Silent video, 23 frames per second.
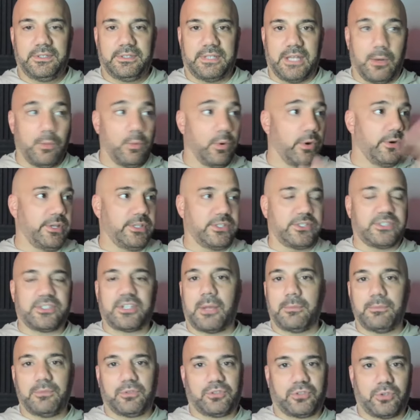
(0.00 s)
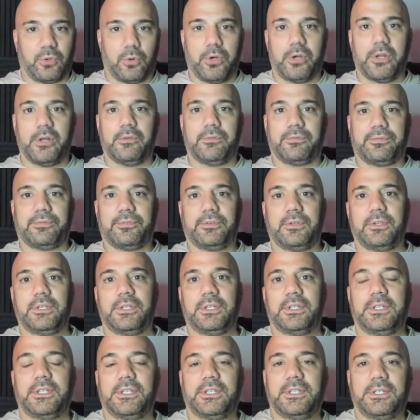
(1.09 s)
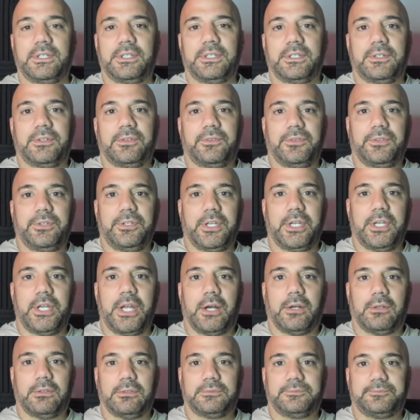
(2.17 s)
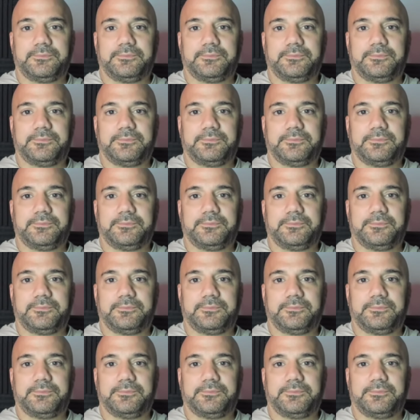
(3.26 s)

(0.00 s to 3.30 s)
that we're in some sort of, you know,